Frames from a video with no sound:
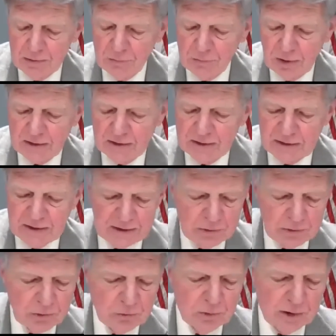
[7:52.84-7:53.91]
residency
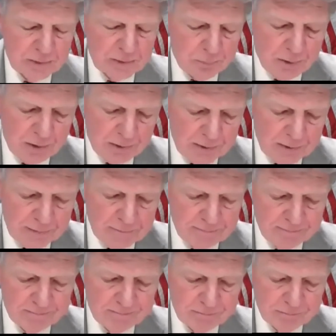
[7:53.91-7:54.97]
to Les Park.
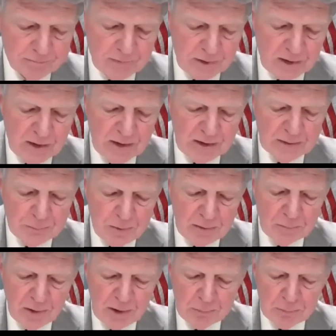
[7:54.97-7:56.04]
It has
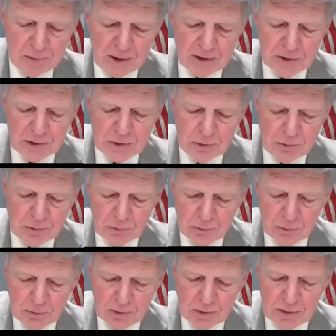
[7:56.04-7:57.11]
been my pleasure
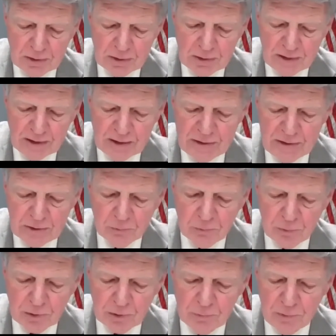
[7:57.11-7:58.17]
getting to
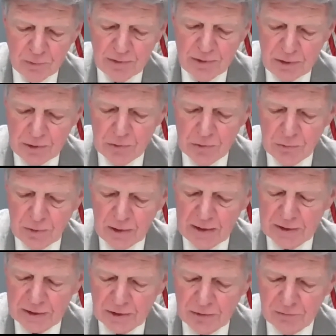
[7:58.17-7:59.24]
work with you
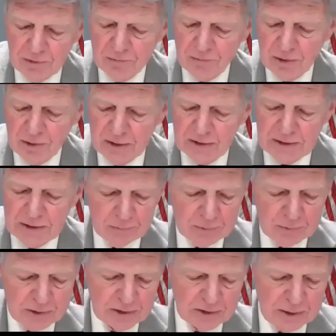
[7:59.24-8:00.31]
and serve the village of
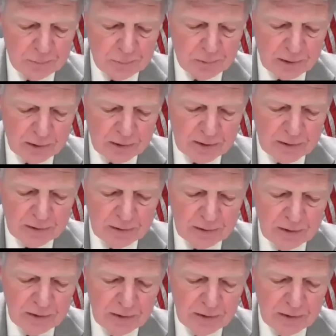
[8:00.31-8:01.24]
Machesney Park.